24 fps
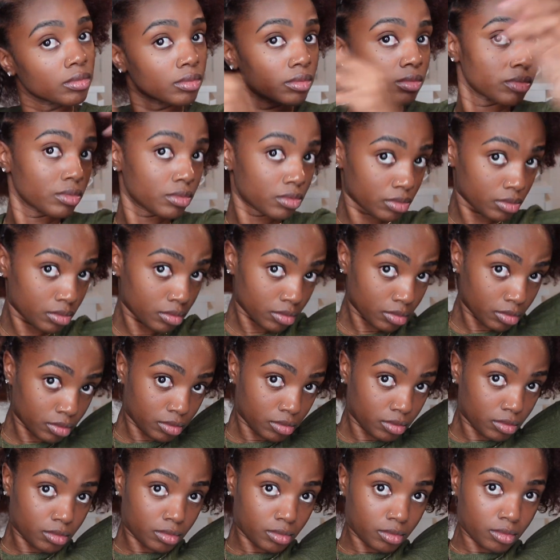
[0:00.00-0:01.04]

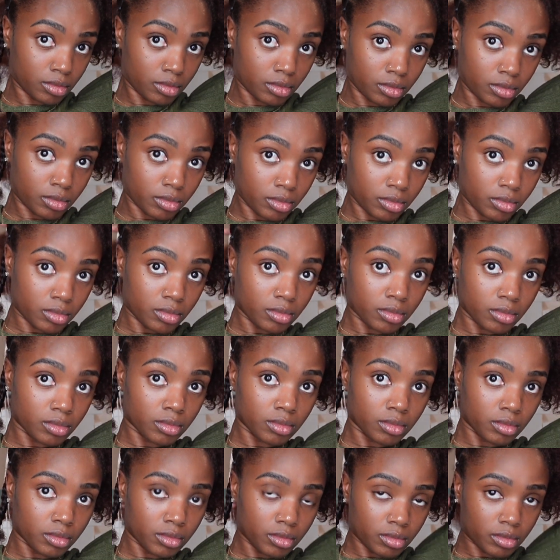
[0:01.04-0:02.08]

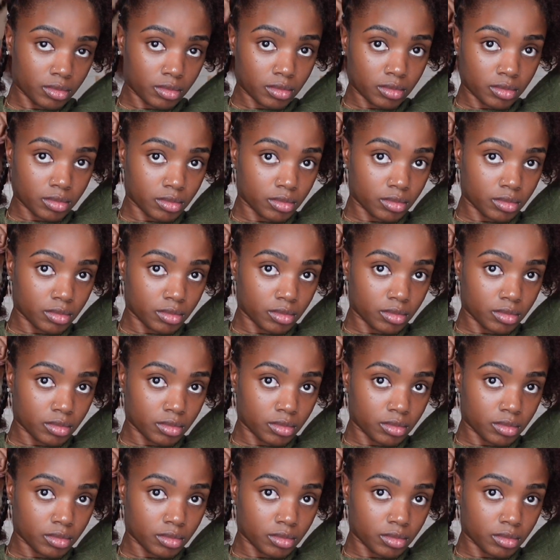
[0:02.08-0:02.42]
(no one is talking)